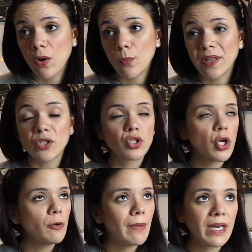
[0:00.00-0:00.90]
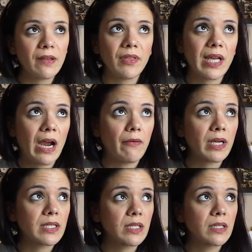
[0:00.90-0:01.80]
with so many of the
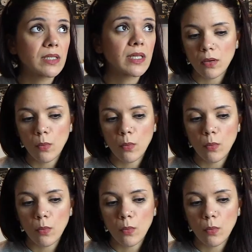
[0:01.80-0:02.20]
characters.